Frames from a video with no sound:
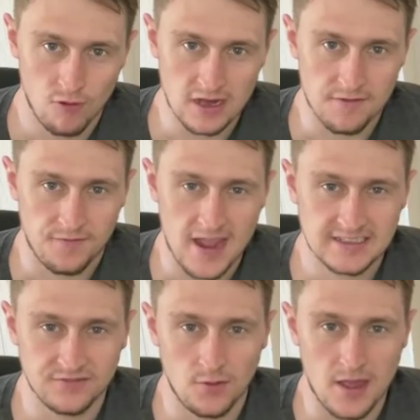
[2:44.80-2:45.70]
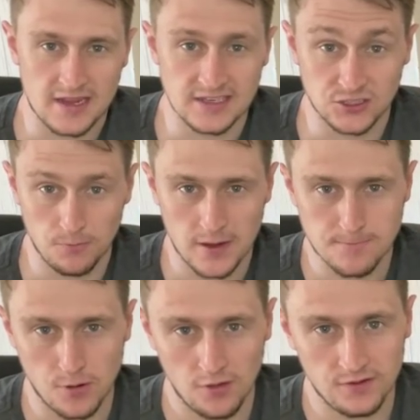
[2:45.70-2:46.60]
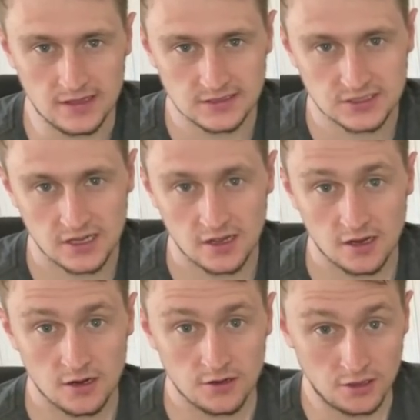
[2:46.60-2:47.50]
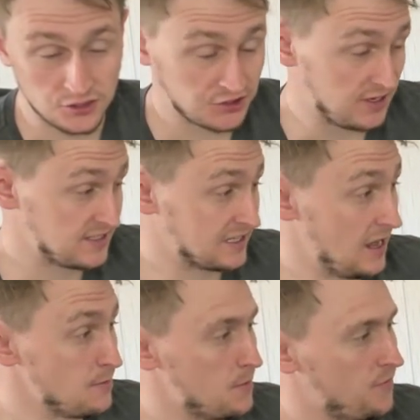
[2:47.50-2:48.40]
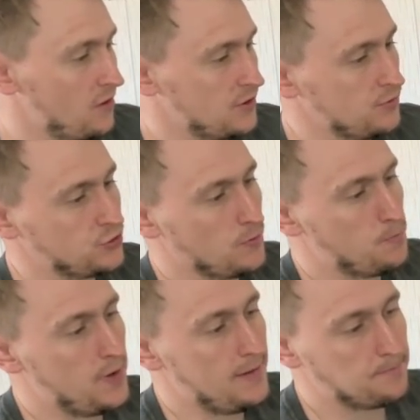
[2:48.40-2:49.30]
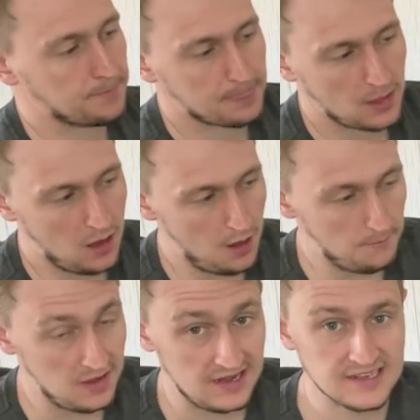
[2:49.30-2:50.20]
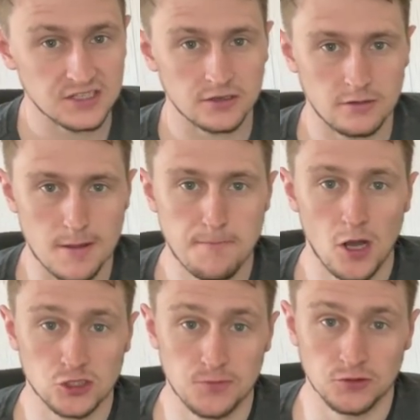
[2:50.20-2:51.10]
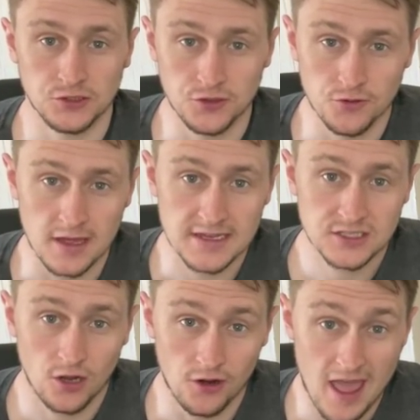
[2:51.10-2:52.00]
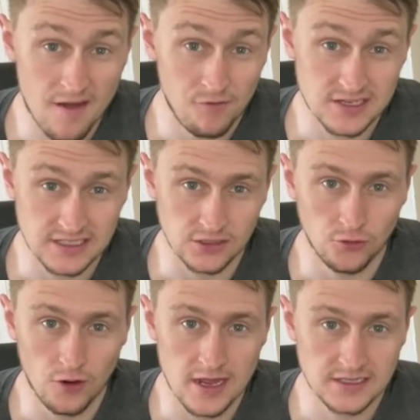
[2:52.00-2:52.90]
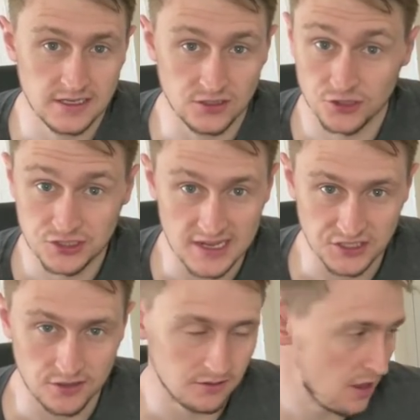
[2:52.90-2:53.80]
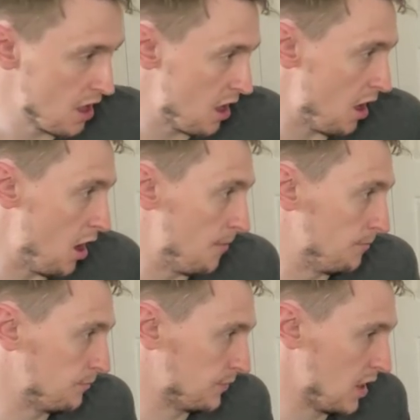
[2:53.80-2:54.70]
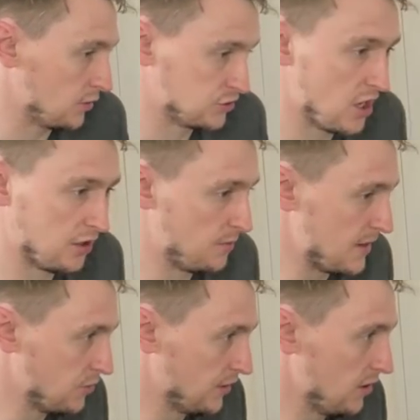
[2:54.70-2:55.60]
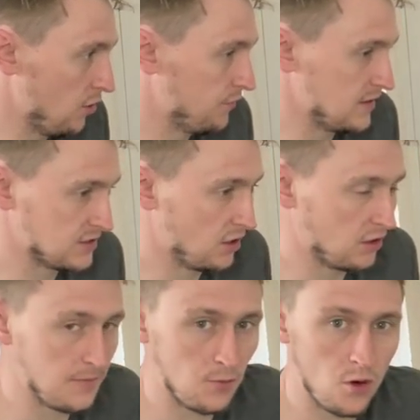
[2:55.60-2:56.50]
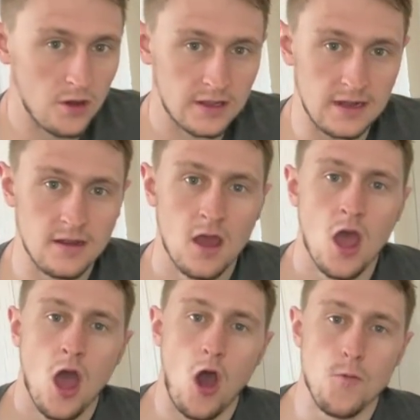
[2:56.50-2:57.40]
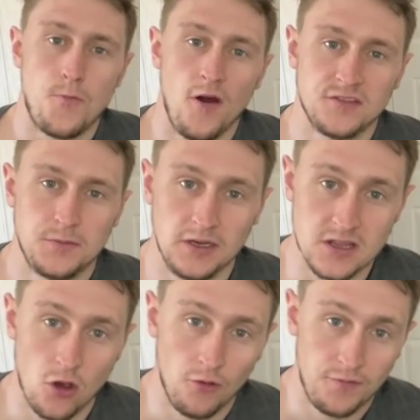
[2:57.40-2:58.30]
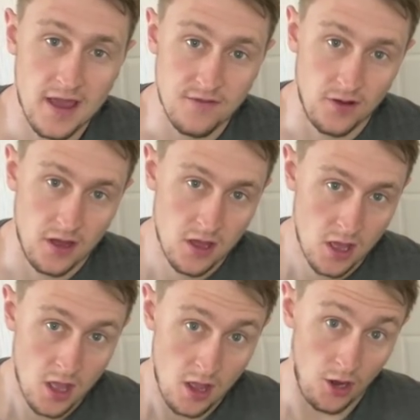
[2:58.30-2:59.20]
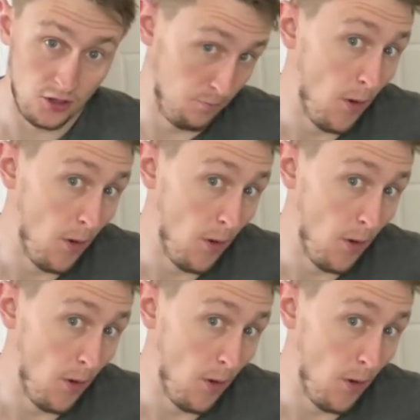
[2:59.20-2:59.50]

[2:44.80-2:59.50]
effective at making some big profits. Now just a disclaimer before I do jump in, it isn't going to be possible to do this on every single race. It just isn't. The odds aren't going to be good enough and it's not going to be working out profitable in your favour on